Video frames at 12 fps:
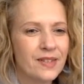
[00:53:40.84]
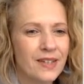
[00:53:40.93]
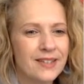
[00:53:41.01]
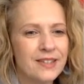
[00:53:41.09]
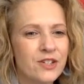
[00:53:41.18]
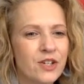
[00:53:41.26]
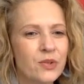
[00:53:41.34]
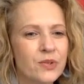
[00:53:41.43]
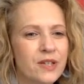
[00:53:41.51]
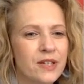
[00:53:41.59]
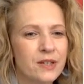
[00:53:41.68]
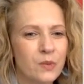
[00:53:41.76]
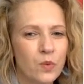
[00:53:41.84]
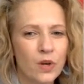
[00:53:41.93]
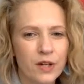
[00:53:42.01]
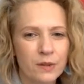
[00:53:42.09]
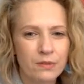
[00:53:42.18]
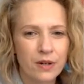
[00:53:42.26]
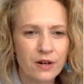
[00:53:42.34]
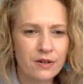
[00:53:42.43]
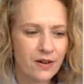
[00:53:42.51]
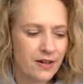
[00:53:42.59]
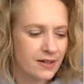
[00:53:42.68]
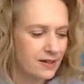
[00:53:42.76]
And Joe says, a work in
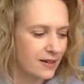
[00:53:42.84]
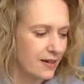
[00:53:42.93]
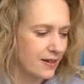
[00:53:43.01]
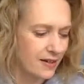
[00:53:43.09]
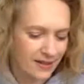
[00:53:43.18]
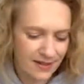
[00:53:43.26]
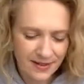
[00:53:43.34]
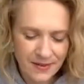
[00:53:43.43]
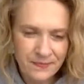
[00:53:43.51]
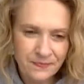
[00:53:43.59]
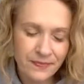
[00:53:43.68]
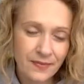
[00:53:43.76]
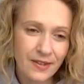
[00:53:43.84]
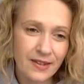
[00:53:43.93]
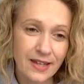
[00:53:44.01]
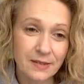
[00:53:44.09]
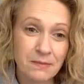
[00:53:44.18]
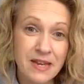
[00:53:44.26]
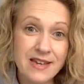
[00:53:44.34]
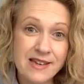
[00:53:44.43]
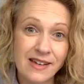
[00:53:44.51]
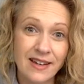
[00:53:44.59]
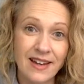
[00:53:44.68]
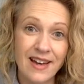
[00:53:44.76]
progress. That's me.
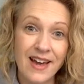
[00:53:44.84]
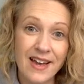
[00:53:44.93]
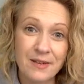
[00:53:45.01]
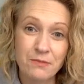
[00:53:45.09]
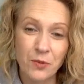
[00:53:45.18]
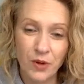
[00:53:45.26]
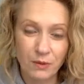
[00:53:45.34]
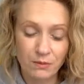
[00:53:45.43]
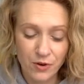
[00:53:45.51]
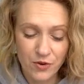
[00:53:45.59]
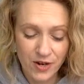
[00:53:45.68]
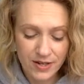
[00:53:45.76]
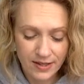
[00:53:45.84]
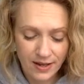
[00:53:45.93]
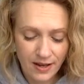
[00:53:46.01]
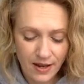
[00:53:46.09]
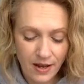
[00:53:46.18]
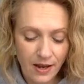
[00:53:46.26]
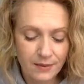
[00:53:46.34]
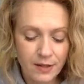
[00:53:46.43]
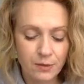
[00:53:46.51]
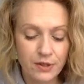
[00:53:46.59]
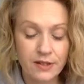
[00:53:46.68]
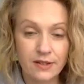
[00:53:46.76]
I am a work in progress. I'm going
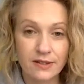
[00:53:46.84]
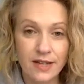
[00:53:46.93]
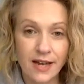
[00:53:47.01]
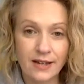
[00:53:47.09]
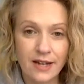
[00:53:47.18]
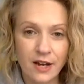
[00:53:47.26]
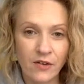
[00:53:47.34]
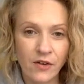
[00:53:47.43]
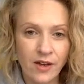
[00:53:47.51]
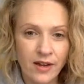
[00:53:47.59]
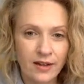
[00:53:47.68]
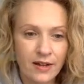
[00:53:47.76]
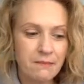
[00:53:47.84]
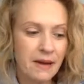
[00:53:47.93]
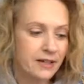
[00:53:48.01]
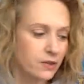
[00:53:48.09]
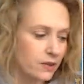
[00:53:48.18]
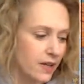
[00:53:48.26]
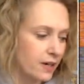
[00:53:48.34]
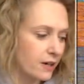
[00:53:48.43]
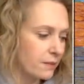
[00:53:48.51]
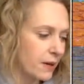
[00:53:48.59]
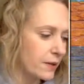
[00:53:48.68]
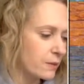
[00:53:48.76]
to put this aside now, come back to it later,
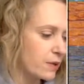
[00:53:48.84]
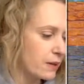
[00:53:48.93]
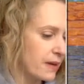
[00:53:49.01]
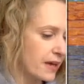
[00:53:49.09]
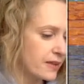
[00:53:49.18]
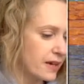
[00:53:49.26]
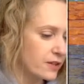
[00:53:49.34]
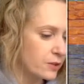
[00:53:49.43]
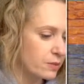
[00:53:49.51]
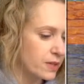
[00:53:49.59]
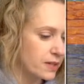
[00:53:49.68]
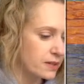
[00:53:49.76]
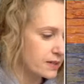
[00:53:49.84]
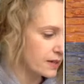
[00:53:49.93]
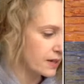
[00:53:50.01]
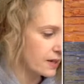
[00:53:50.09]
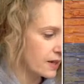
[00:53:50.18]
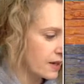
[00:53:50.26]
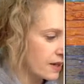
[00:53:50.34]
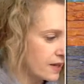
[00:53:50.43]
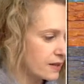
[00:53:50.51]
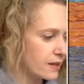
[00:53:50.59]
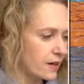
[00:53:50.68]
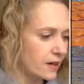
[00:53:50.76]
but I'm going to bring back that other piece
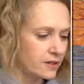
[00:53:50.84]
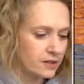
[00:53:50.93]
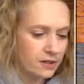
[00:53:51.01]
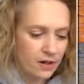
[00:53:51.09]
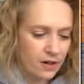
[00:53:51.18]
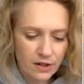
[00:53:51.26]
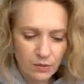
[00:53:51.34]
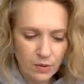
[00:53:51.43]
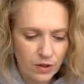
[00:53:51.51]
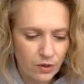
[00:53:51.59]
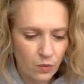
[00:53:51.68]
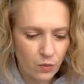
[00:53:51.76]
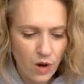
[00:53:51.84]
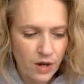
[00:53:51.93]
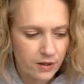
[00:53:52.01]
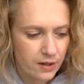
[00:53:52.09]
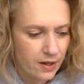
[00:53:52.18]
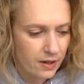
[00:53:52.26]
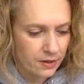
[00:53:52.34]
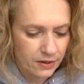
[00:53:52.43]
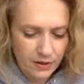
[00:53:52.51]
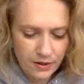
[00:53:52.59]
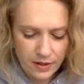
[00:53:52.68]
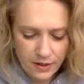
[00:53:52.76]
that I started with the watercolor.